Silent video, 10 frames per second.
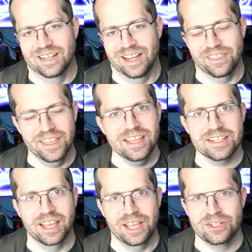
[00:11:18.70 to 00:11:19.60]
I think
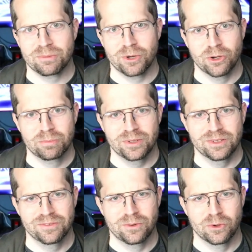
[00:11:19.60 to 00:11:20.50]
it's age
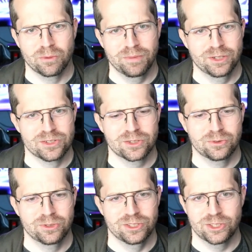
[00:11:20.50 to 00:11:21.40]
appropriate for middle
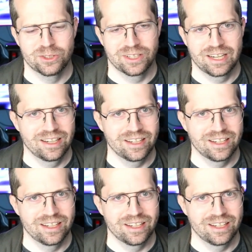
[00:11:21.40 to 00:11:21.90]
school and junior high